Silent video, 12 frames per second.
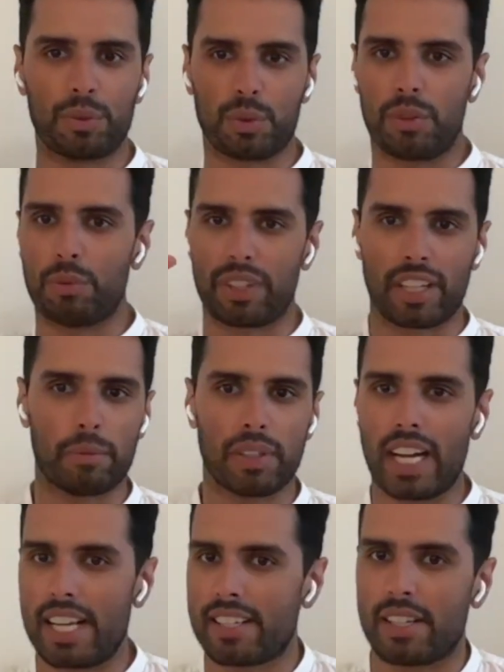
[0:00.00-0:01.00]
When we're gonna be
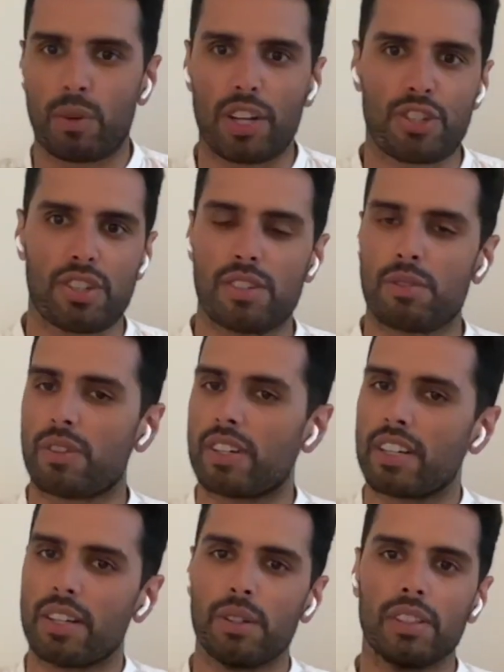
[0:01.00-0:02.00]
asking questions, we're
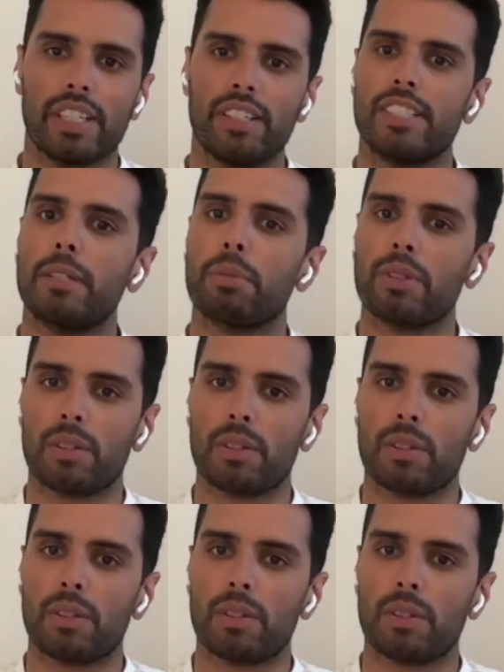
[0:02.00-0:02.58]
gonna go a layer deeper